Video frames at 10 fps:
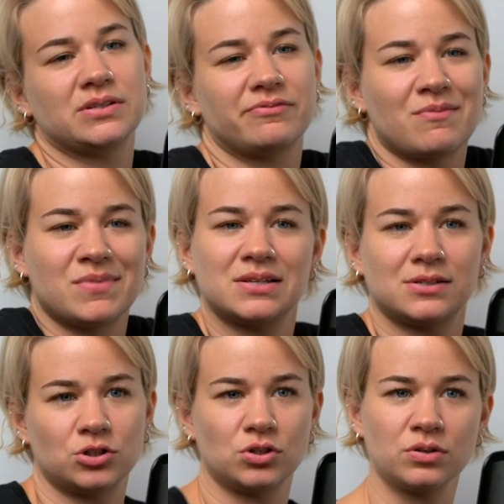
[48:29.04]
a
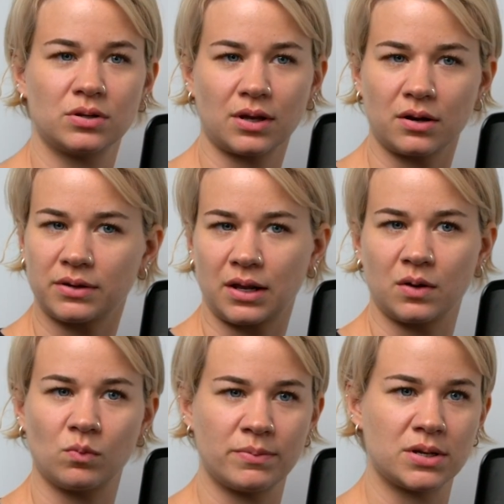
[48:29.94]
feminist issue, that kind of
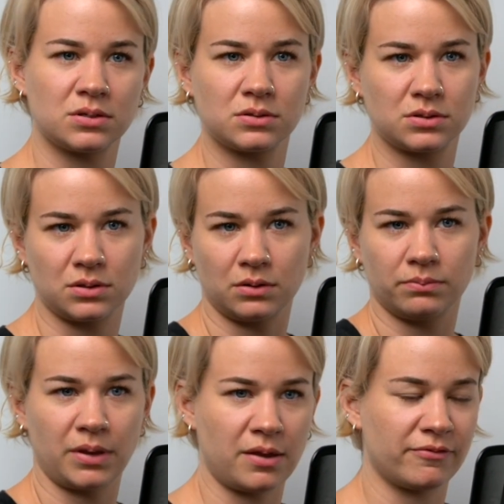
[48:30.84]
getting women
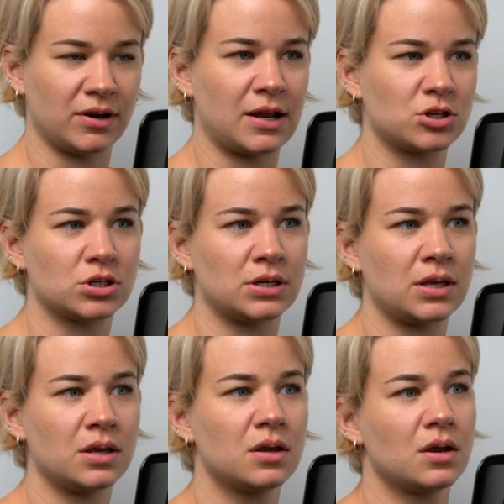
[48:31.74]
to be financially